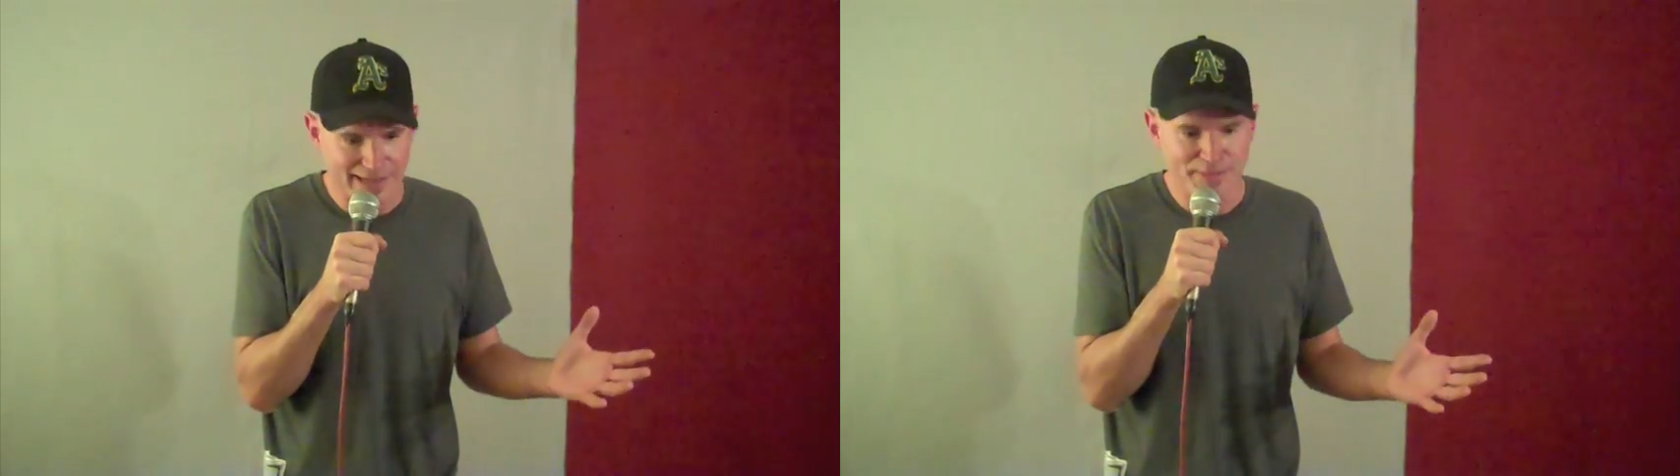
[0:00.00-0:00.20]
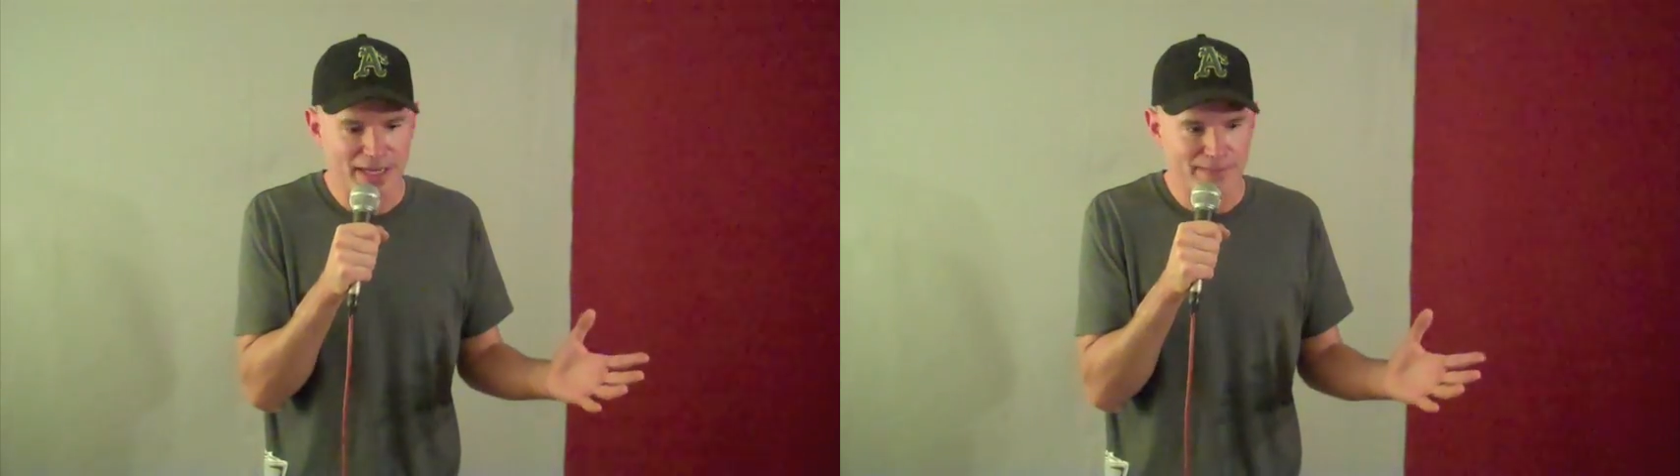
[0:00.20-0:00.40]

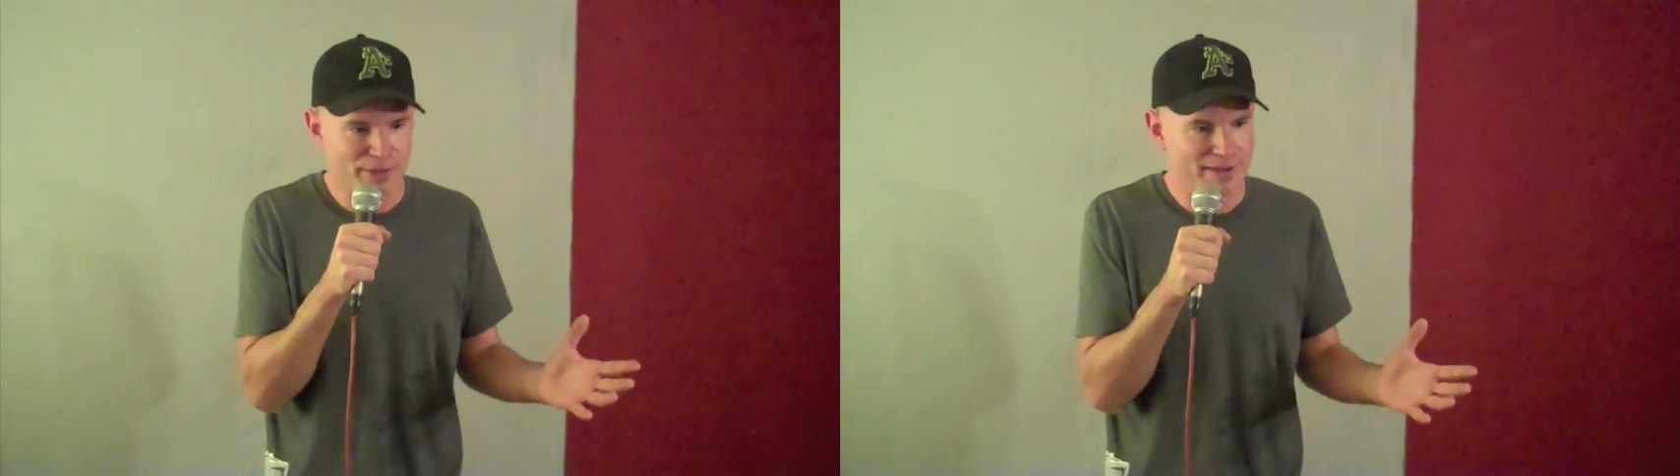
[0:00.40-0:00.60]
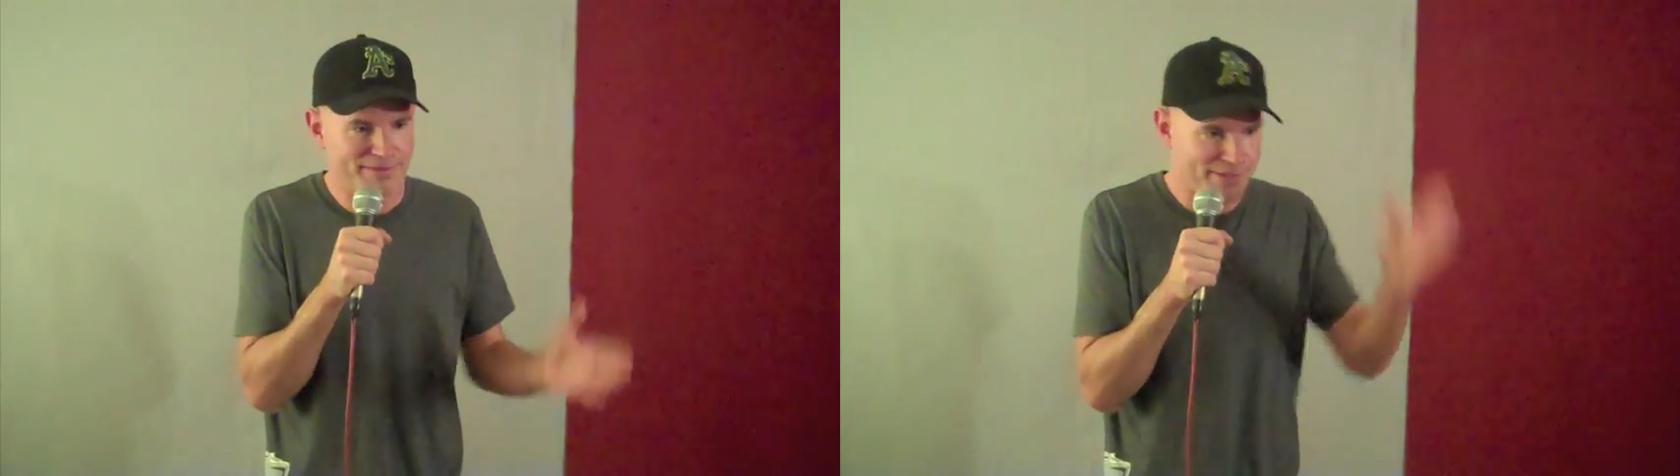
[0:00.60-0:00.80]
could be to
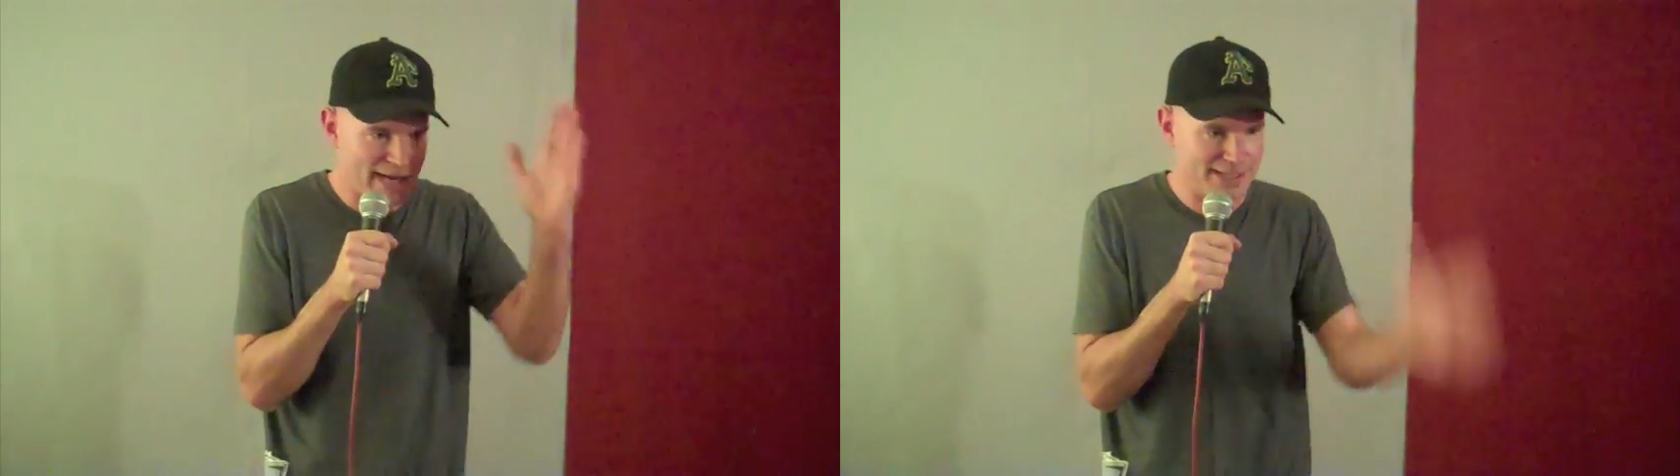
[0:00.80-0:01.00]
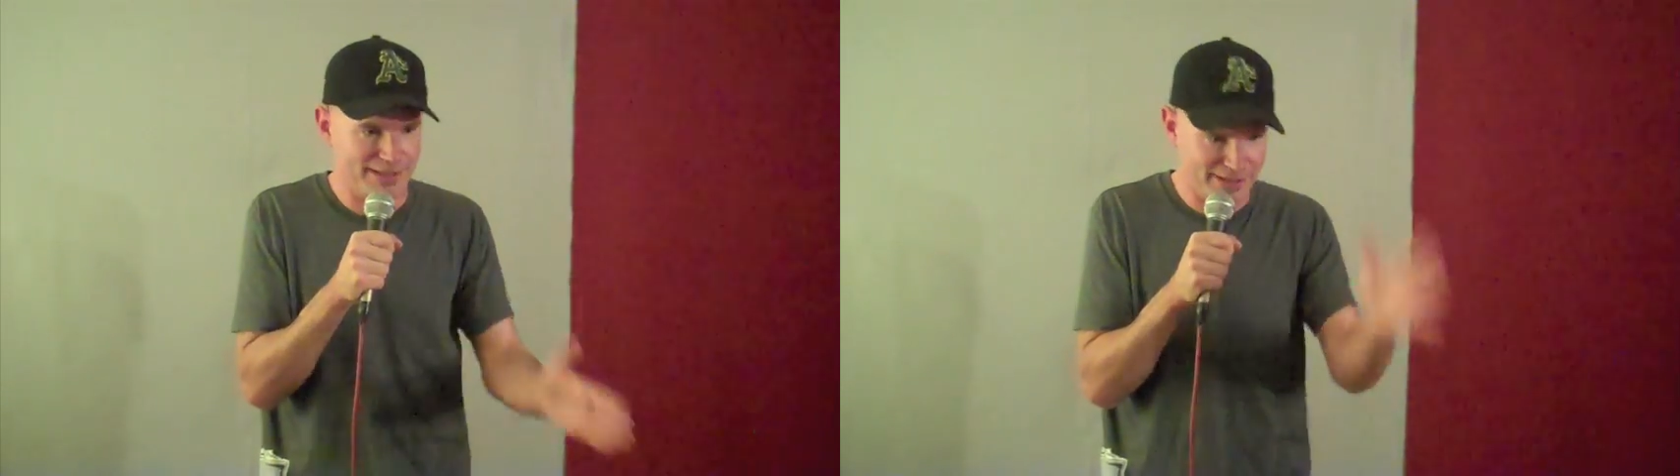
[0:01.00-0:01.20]
put
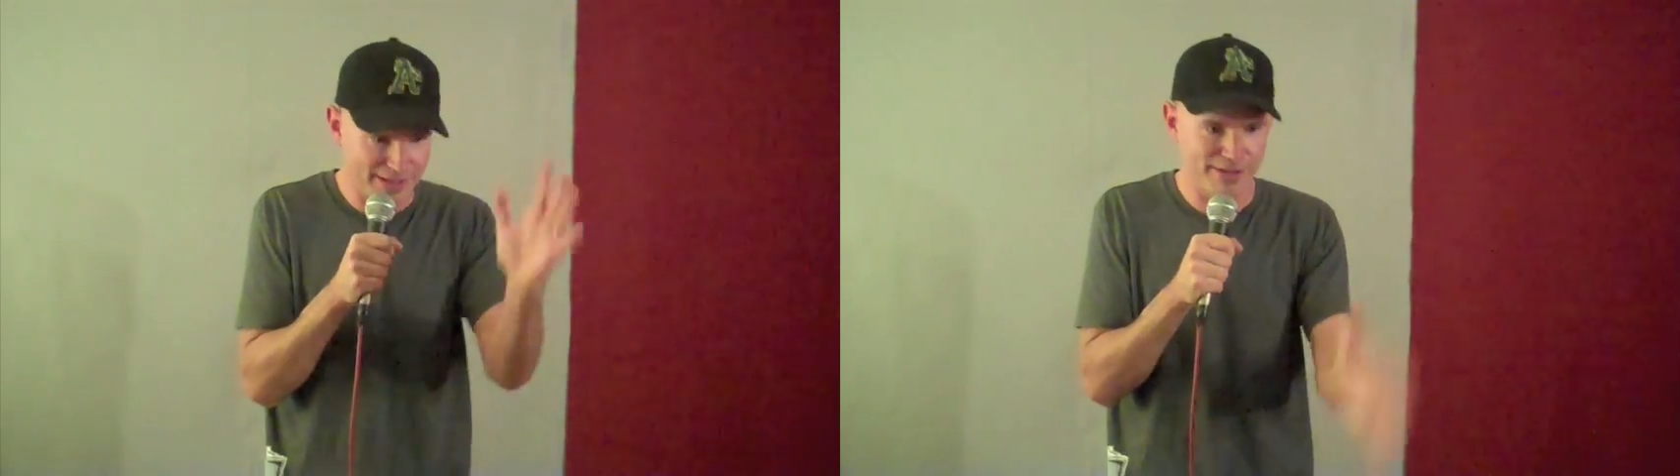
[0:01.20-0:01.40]
fossils